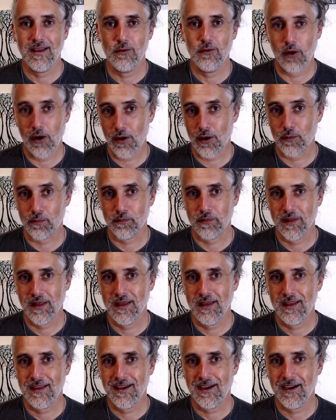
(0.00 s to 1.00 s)
Welcome.
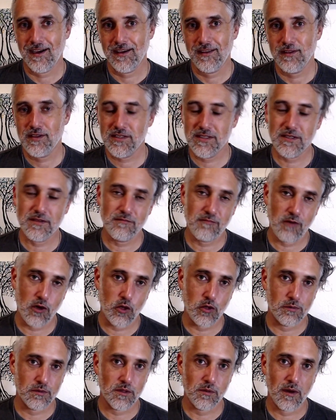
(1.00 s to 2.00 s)
This is a
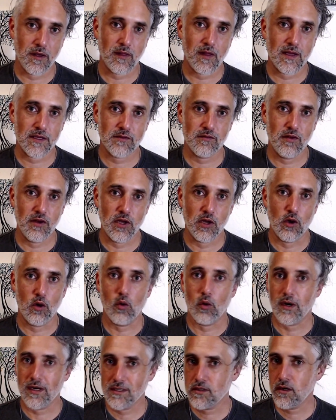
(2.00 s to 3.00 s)
follow-up to my last video where
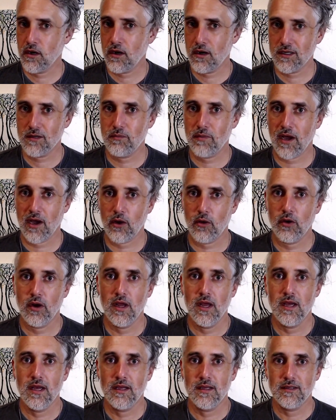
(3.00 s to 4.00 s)
I talked about
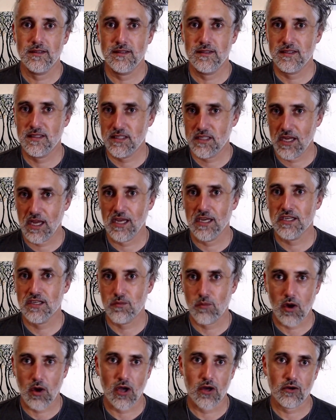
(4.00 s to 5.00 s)
stage
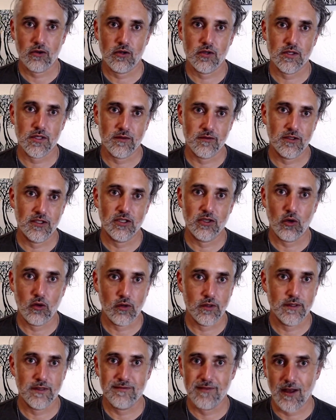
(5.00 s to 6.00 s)
models of adult
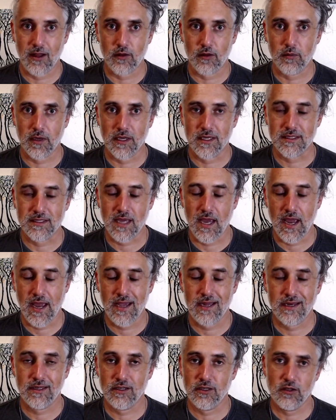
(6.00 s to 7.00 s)
development.
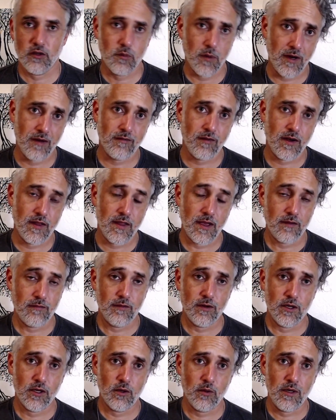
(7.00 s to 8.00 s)
And you might find that
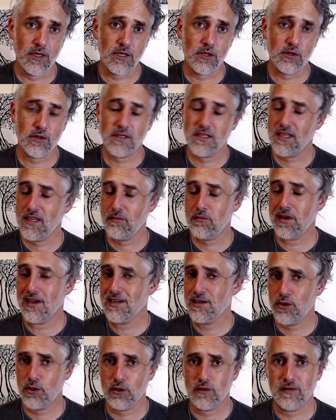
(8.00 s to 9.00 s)
video interesting, but I
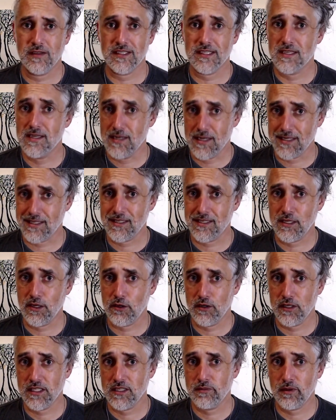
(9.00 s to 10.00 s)
don't know if it's
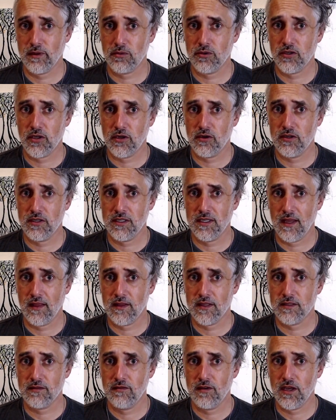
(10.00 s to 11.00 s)
necessary to be able to understand
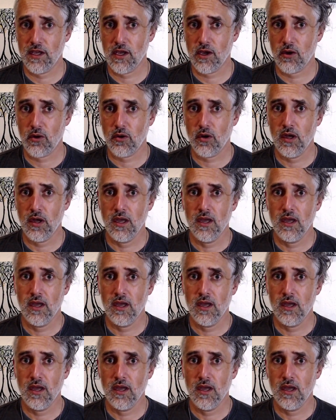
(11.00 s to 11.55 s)
this video.